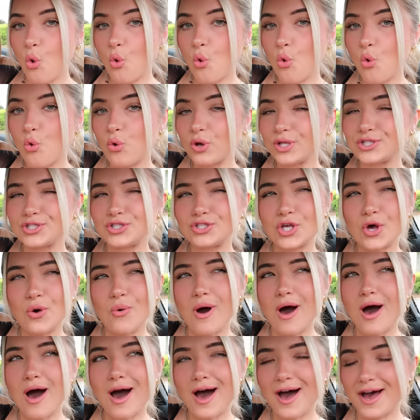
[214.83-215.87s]
Ooh, it's so
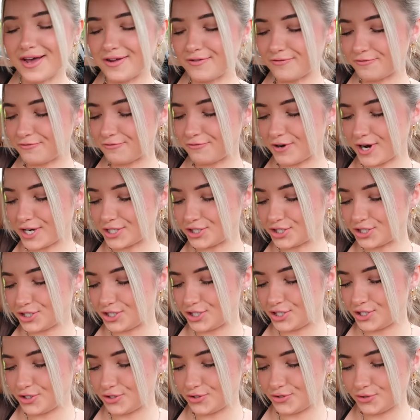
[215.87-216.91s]
hot and
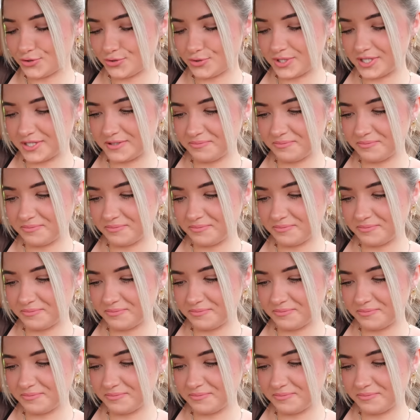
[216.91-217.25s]
fresh too.